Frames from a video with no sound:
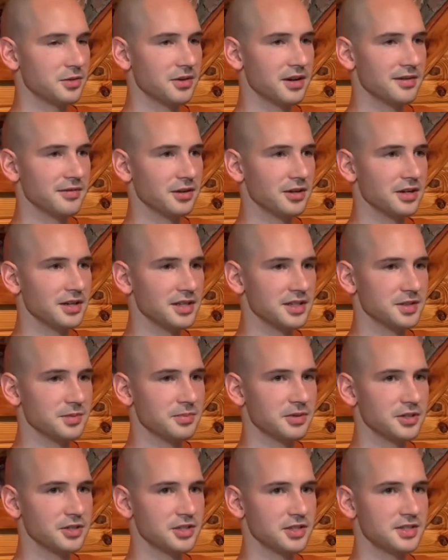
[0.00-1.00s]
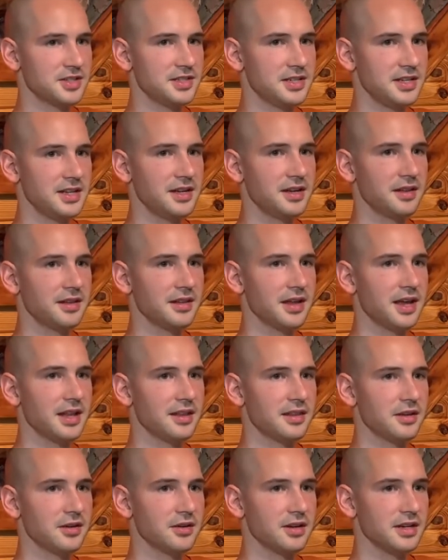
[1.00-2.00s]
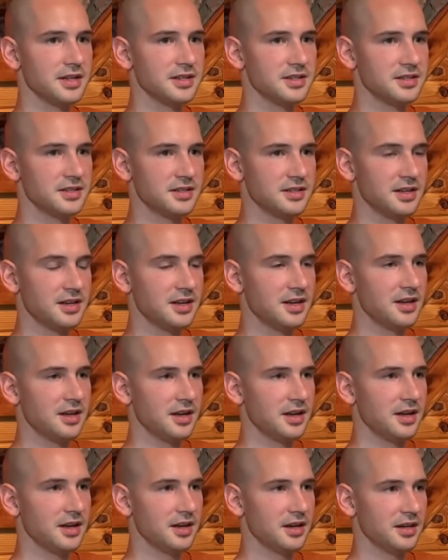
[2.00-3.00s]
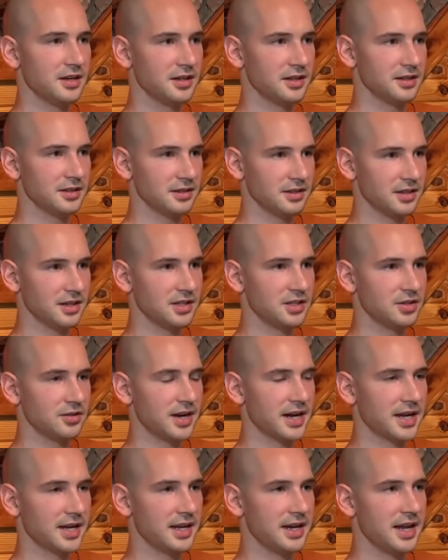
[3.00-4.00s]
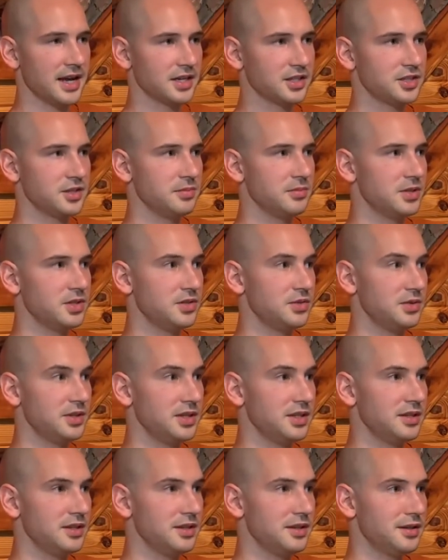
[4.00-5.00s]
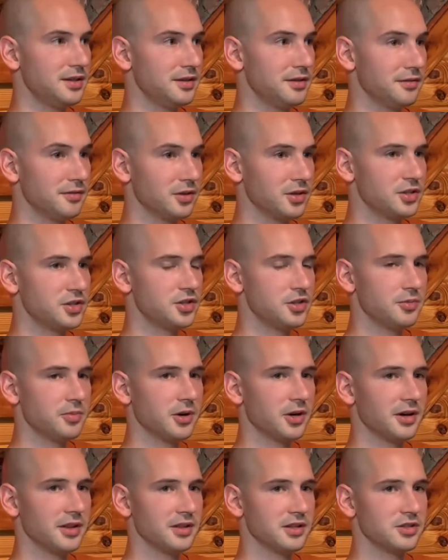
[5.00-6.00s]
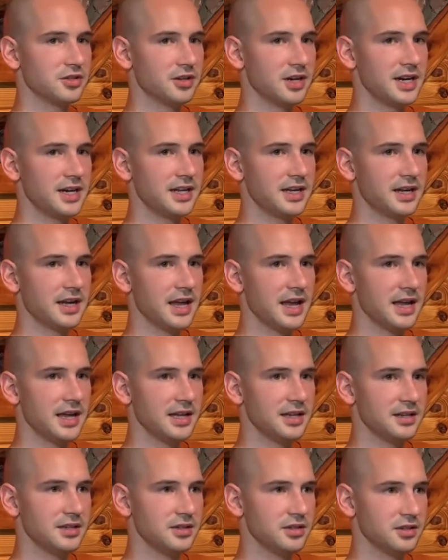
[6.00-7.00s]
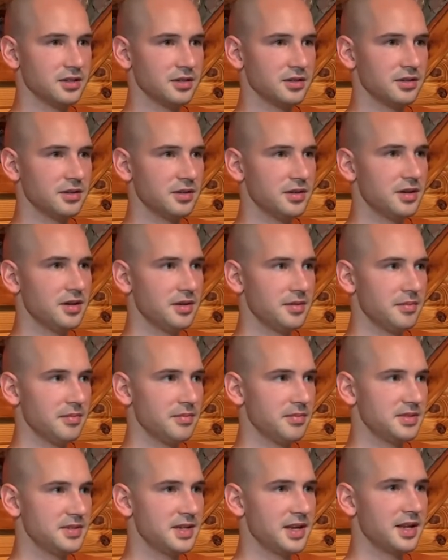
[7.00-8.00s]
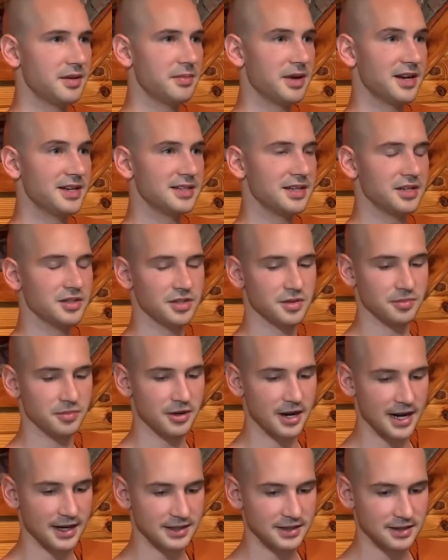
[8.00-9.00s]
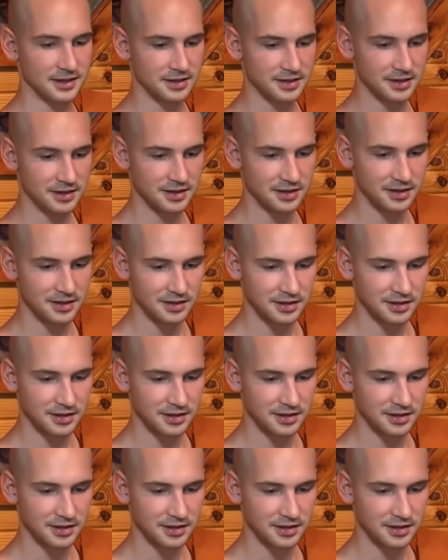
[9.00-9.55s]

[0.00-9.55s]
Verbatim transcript: or whatever it is, but just seeing that there is a direct connection between the virtue part of the training and your sitting meditation practice.